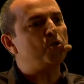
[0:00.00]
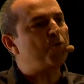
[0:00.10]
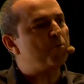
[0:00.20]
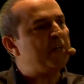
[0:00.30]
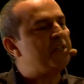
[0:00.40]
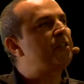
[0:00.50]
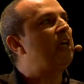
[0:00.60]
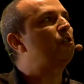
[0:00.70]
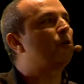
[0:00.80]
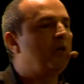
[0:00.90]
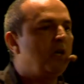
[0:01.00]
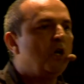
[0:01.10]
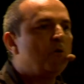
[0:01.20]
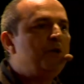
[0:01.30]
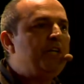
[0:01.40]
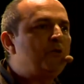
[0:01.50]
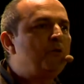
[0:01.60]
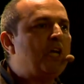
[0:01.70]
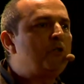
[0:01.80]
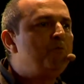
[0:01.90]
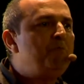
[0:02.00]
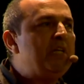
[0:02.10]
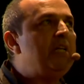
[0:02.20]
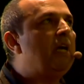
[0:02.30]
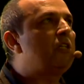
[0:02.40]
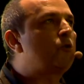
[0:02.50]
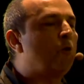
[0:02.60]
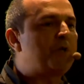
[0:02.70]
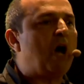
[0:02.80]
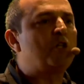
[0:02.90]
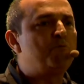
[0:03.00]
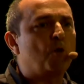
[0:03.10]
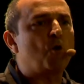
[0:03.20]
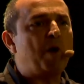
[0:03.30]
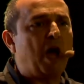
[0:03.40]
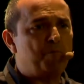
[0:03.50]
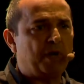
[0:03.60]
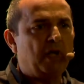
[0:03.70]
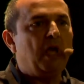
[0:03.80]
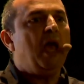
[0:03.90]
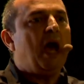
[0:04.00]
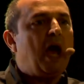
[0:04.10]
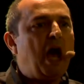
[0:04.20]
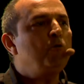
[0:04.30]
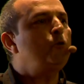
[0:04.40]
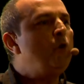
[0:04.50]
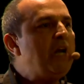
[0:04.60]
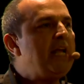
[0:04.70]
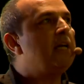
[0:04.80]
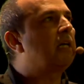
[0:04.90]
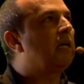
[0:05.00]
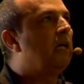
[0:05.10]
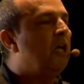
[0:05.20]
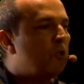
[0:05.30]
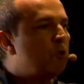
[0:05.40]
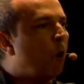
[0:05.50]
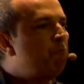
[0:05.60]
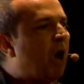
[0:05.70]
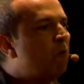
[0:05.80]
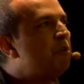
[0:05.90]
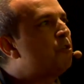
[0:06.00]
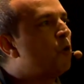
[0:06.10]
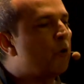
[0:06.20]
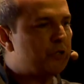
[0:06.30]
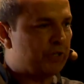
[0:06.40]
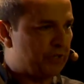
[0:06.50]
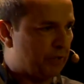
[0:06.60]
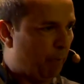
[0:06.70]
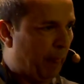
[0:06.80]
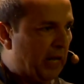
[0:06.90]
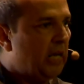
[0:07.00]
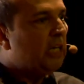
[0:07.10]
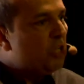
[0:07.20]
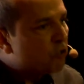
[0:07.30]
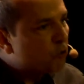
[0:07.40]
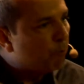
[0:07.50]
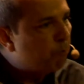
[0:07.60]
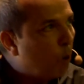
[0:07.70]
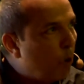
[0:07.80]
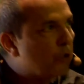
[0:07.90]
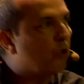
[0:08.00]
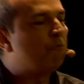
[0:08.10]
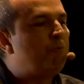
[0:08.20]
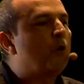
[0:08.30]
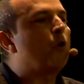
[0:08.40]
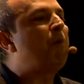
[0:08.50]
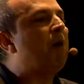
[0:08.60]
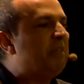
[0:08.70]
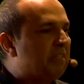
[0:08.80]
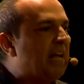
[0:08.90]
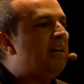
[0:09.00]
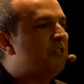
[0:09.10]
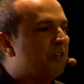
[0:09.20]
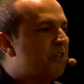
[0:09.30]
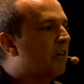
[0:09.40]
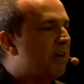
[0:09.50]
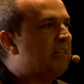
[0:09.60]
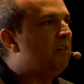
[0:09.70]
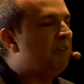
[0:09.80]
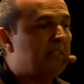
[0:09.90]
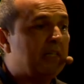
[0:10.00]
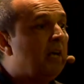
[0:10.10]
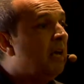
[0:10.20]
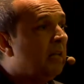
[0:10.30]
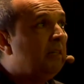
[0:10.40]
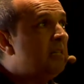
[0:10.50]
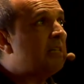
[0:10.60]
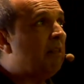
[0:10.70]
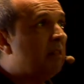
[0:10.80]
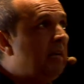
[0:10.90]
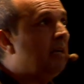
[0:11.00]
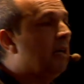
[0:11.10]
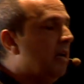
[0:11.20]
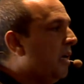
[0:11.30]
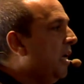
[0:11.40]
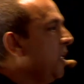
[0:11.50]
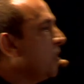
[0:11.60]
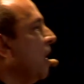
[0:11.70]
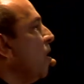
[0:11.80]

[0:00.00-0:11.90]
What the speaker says: of urbanization, we need today to mediate top-down and bottom-up. How to link top-down resources in support of bottom-up intelligence and creativity. This, I think, is